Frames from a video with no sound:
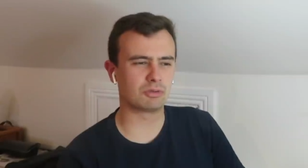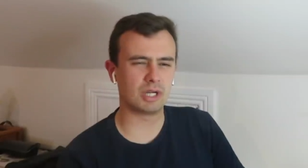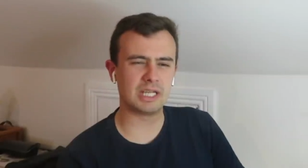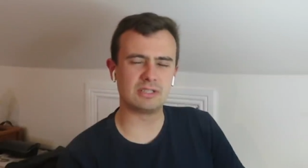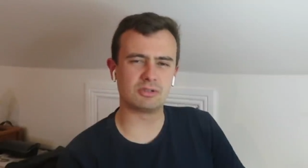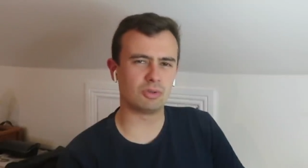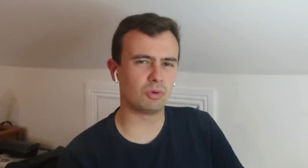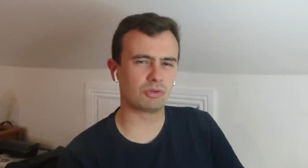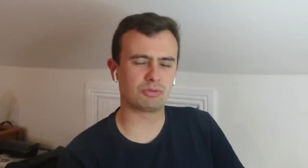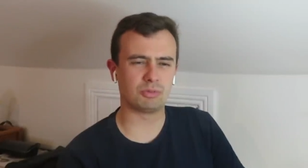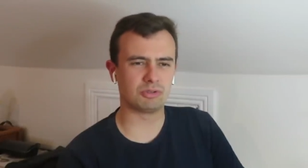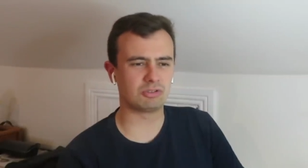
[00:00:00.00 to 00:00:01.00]
a graded
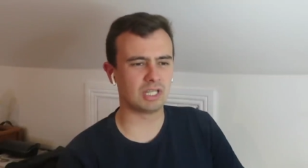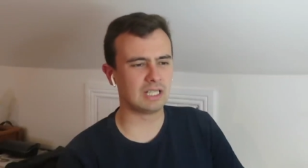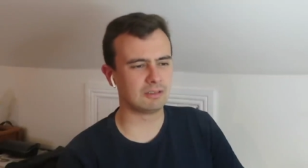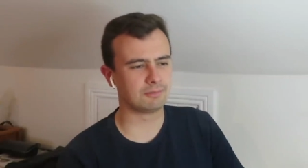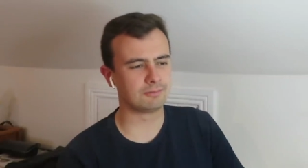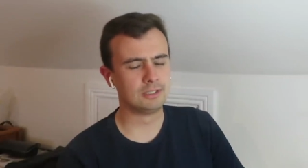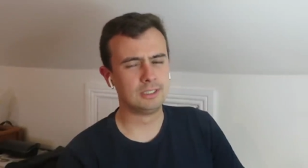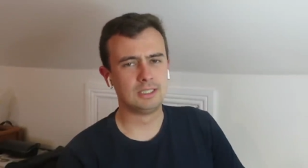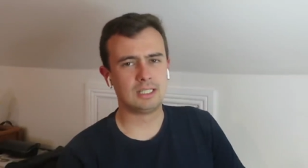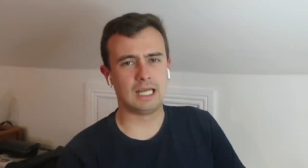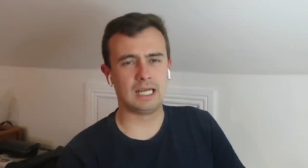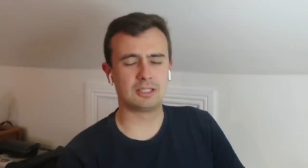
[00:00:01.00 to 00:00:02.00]
horse myself.
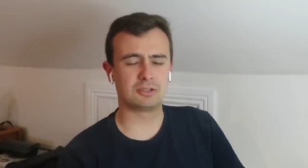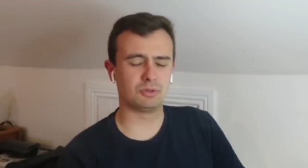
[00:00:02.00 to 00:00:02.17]
Uh,